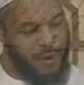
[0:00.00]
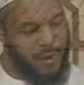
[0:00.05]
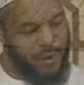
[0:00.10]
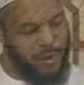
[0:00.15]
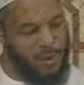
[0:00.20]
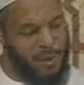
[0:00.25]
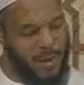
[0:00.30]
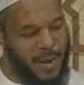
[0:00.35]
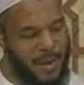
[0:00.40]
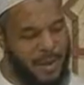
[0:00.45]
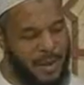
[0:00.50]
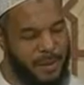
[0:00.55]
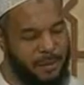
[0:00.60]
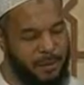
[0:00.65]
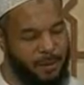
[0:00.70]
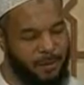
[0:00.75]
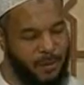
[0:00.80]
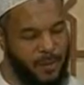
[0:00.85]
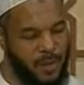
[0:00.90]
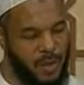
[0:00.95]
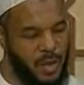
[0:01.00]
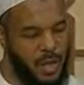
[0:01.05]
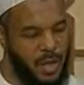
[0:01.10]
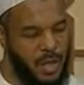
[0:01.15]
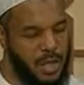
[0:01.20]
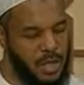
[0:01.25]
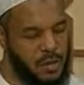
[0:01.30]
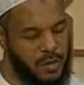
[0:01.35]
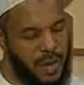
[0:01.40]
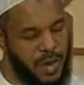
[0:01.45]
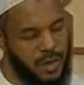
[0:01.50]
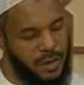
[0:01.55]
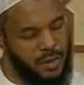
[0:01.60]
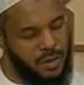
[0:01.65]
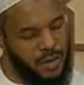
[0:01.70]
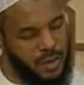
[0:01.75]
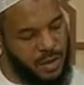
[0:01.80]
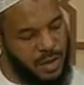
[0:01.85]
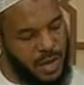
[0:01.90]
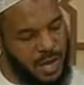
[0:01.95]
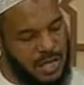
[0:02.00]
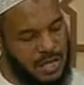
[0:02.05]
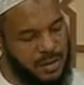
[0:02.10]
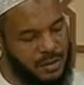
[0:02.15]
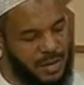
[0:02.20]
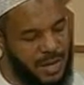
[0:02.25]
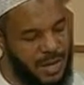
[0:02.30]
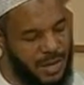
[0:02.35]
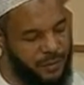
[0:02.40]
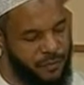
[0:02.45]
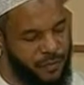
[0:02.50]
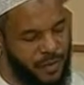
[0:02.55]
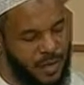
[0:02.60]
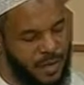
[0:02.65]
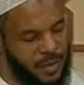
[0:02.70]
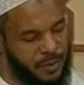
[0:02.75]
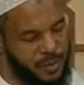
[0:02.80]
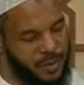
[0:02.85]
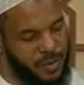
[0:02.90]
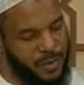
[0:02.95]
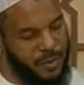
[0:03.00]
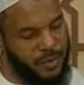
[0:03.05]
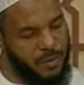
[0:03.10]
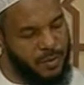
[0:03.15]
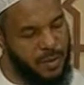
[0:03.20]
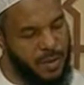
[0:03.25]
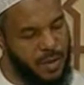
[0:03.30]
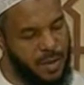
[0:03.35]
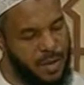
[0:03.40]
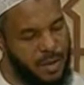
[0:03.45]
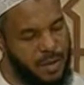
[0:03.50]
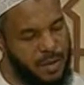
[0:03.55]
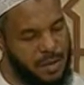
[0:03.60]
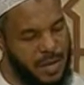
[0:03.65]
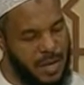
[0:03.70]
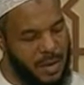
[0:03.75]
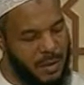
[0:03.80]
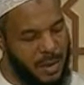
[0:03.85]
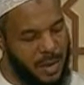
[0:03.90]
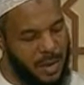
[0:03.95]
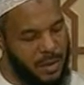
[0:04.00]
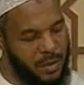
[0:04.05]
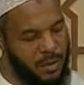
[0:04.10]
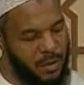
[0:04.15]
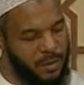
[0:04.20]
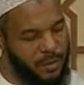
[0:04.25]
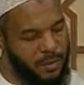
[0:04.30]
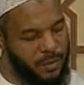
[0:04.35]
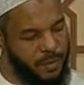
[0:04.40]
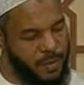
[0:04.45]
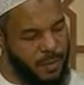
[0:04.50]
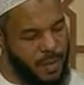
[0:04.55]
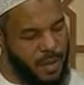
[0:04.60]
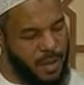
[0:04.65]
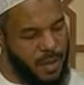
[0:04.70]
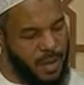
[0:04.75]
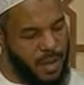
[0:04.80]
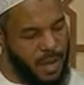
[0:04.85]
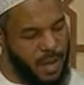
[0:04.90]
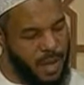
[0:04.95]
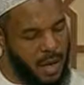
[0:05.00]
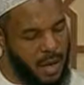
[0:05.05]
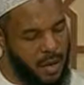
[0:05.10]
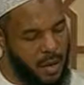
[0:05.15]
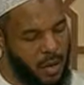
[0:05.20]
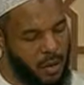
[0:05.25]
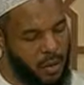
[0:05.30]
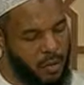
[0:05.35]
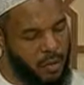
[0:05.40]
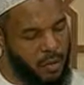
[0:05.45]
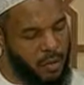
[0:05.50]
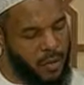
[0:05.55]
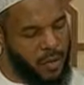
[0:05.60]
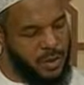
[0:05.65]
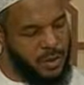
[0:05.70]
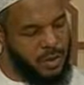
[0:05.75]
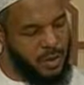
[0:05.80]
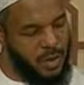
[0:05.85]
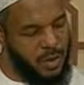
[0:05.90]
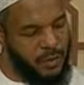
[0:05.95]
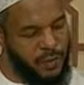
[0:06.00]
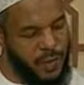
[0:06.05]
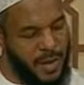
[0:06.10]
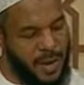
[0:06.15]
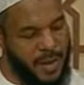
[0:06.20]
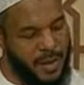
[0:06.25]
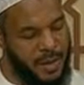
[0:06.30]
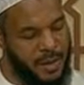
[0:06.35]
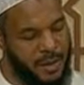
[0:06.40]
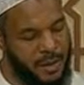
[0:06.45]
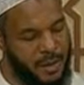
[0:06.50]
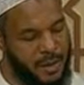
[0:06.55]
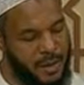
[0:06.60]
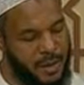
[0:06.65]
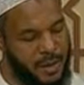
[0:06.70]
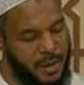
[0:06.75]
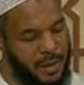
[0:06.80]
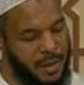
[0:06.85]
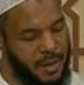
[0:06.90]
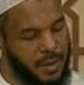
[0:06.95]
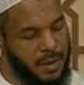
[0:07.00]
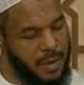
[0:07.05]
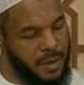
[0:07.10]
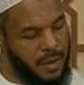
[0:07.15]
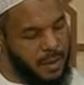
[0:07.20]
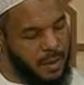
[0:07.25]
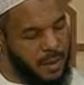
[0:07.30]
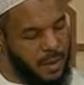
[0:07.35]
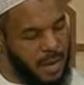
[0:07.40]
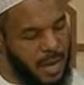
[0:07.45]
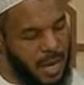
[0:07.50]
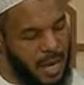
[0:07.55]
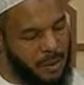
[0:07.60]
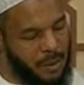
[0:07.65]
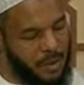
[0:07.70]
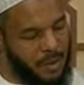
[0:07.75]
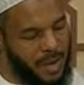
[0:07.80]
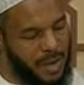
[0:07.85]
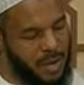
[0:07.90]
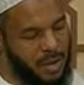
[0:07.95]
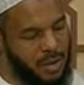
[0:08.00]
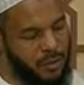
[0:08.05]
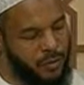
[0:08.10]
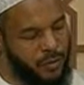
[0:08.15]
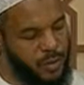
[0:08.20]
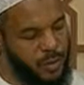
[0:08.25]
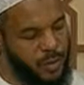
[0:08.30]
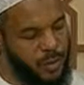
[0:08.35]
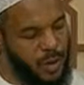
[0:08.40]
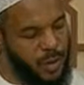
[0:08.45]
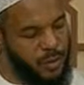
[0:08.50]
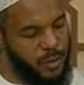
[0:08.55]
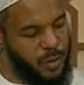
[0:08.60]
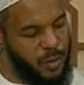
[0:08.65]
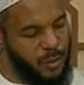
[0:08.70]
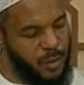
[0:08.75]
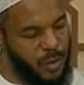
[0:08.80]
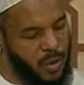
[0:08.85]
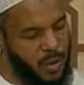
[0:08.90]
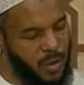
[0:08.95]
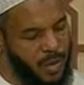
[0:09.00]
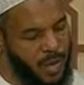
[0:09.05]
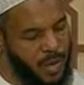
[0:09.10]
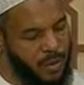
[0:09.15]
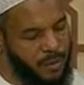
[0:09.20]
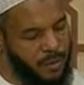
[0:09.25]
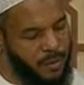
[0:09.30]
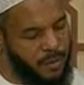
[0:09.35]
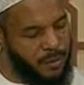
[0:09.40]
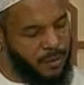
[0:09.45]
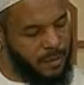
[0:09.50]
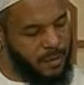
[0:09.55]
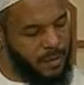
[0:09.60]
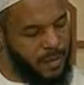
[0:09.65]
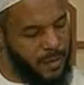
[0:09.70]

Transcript: from Dubai. She writes, Dear Dr. Bilal Phillips, Assalamu alaikum. I hope that you are fine. I'm a regular viewer of your program,